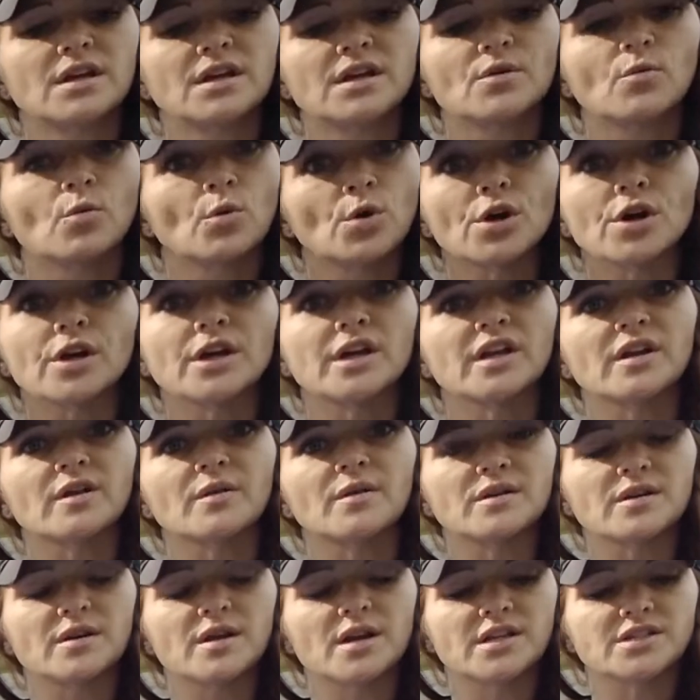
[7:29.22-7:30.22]
work
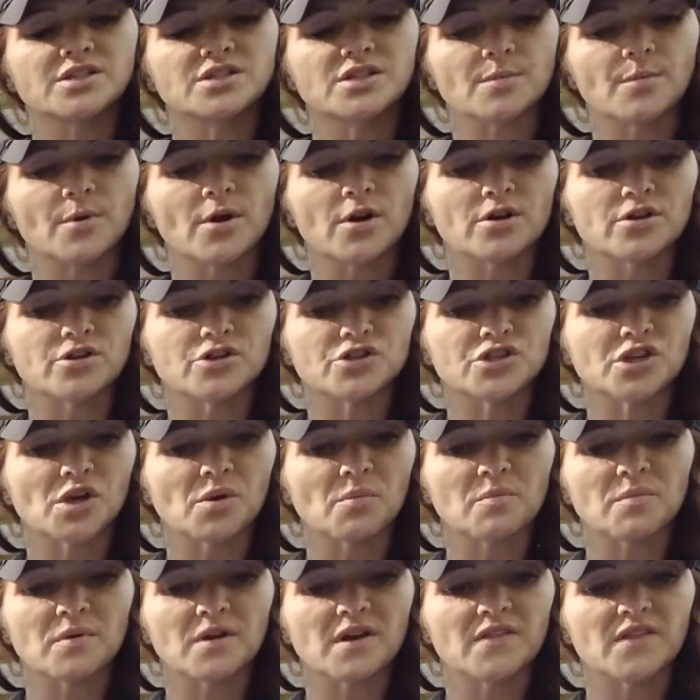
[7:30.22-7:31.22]
into the
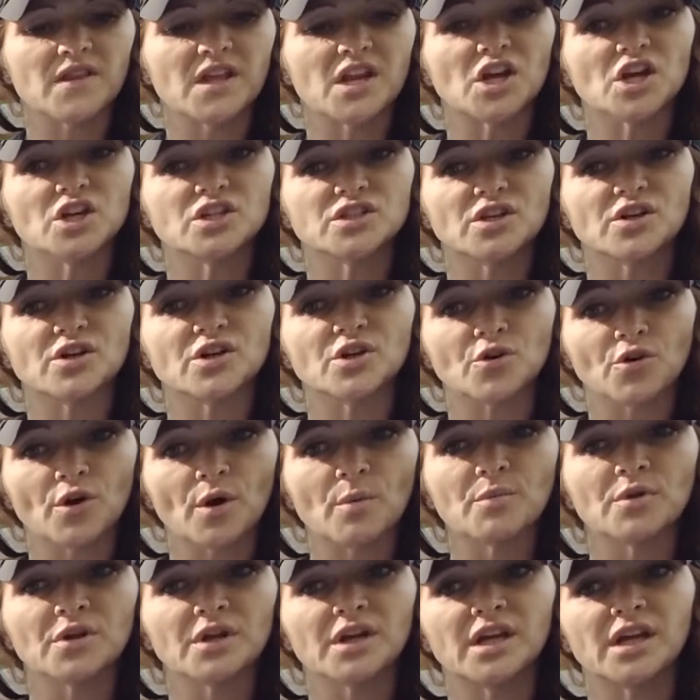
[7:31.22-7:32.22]
partnership, and then it started
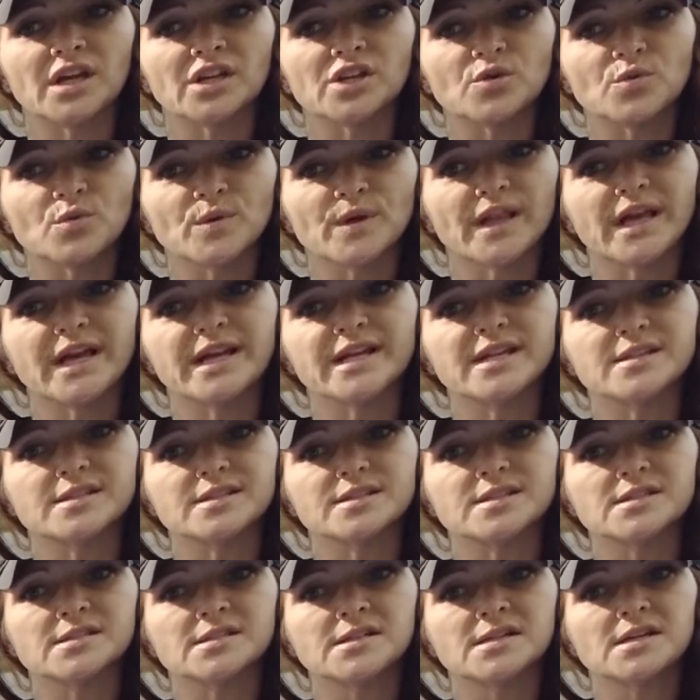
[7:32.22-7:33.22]
crumbling, and you
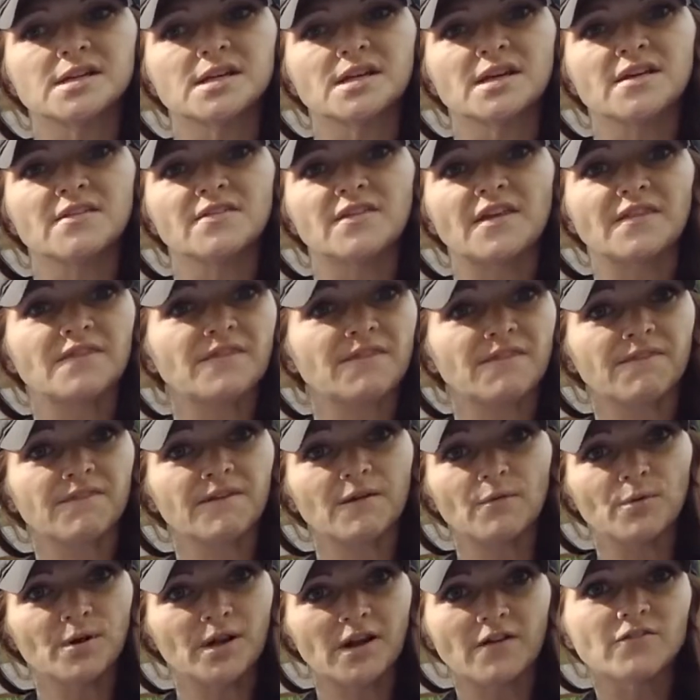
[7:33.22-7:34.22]
realized that
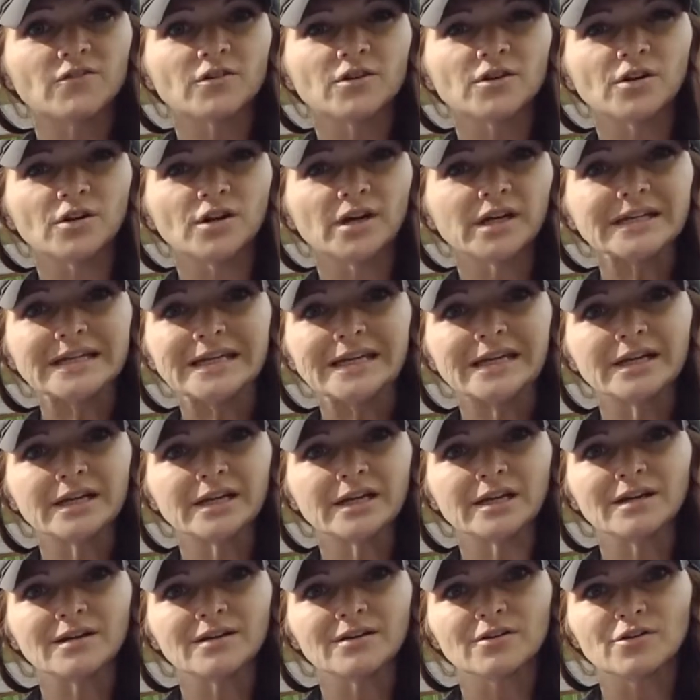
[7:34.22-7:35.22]
they were never a
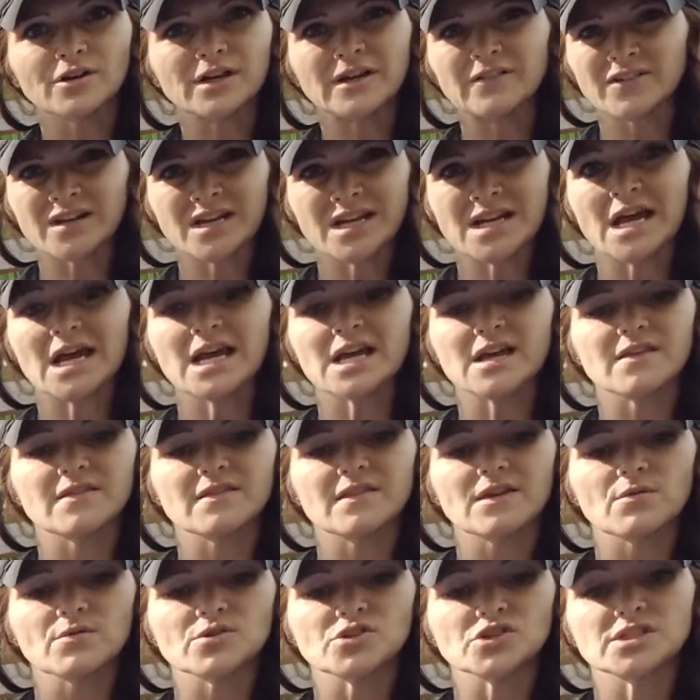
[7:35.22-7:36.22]
king or even a knight.
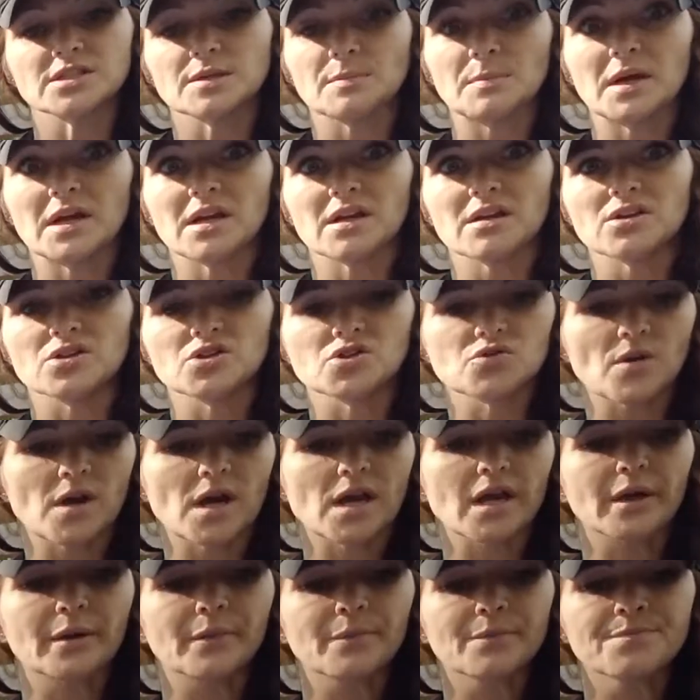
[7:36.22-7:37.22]
They were just a page,
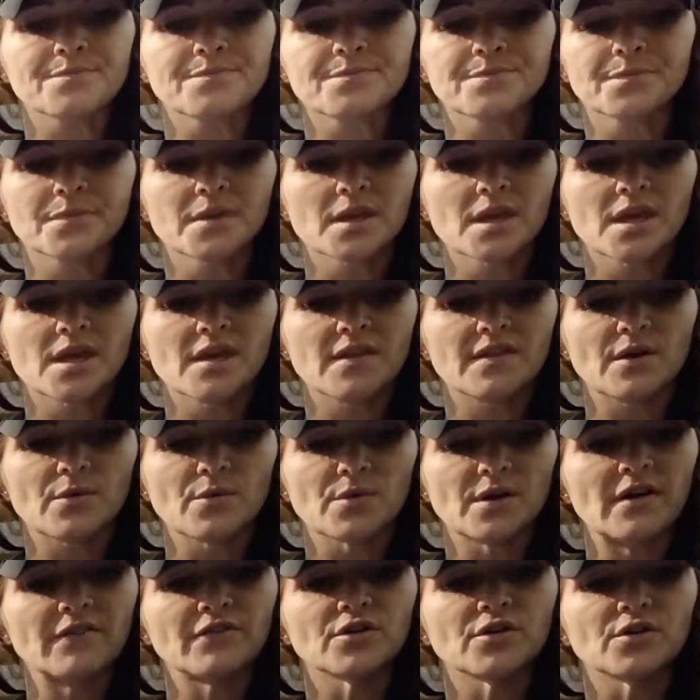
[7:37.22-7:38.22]
right? They
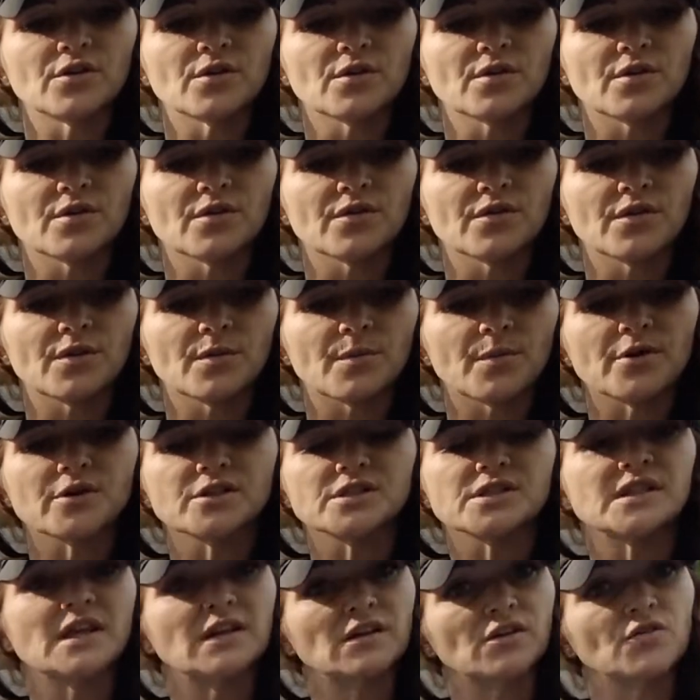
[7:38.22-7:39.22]
were never the
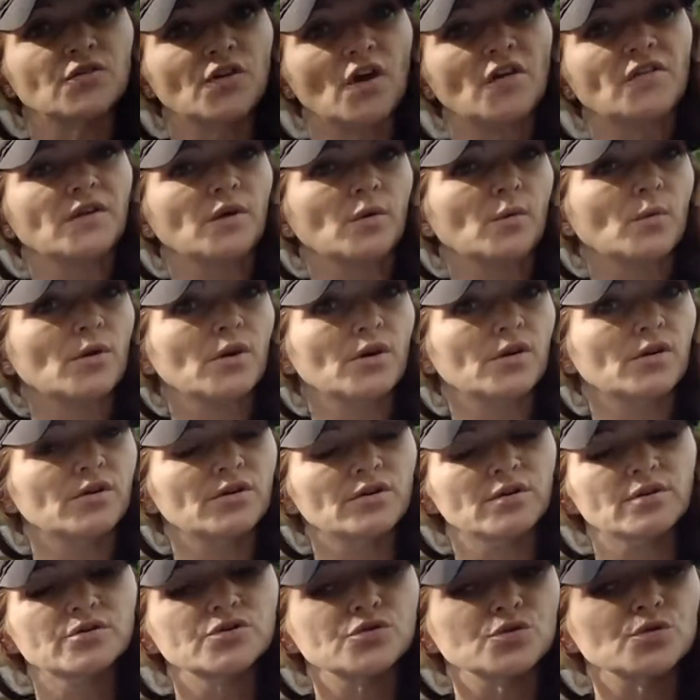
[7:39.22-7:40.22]
person that you thought they were,
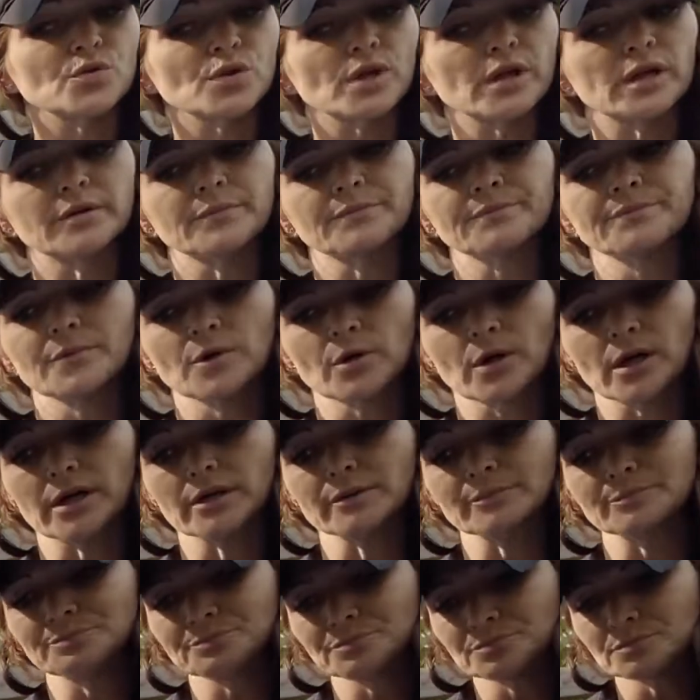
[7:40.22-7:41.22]
truly, okay?